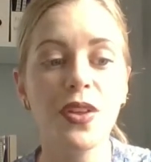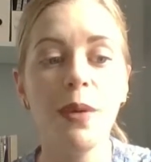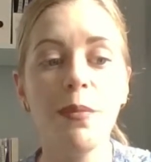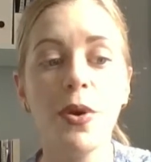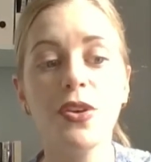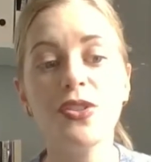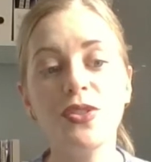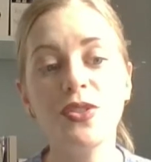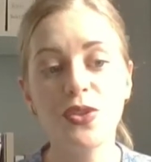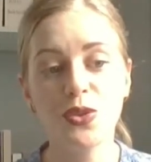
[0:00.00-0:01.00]
a
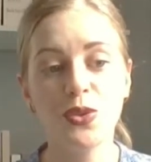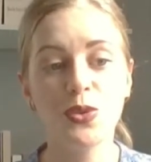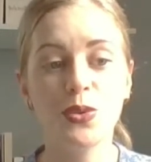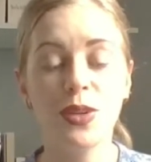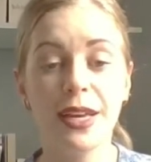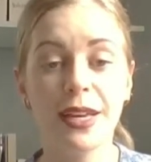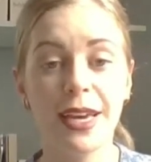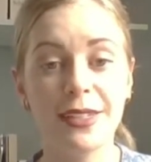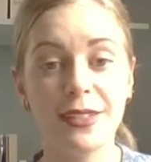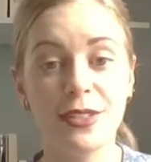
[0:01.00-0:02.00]
person's stool
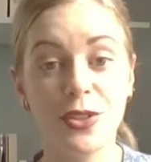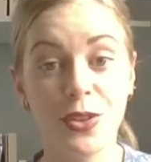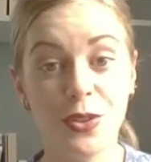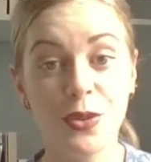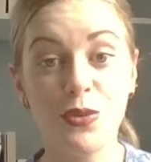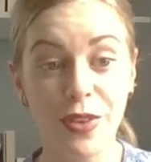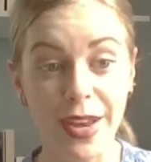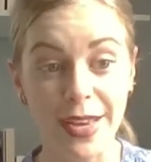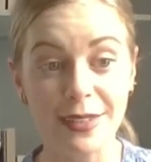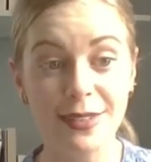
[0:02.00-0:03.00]
can turn
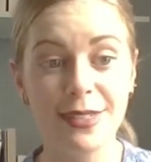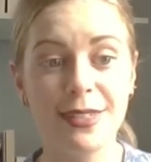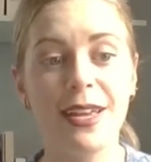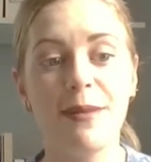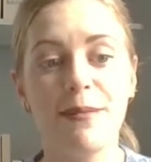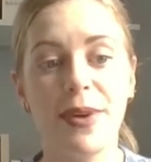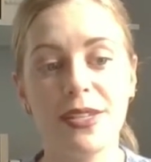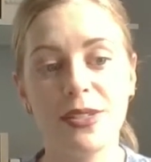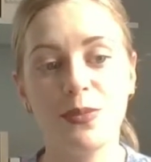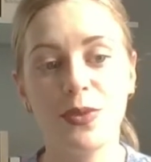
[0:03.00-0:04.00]
red
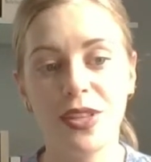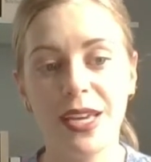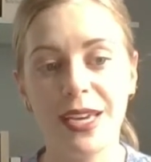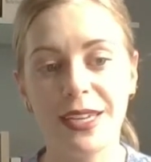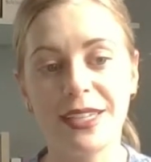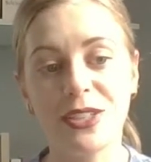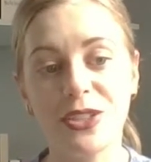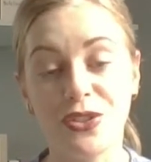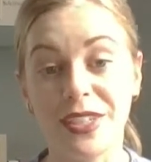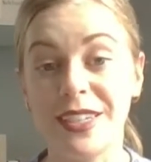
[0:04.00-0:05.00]
based on what they're eating
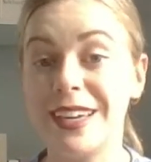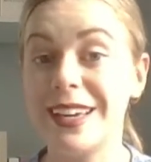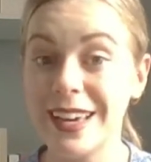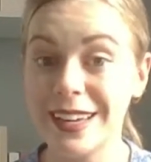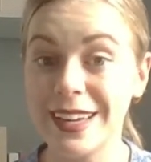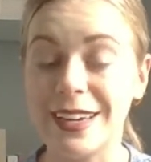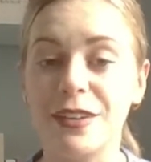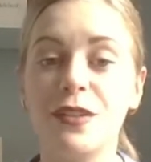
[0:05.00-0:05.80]
and drinking. Again,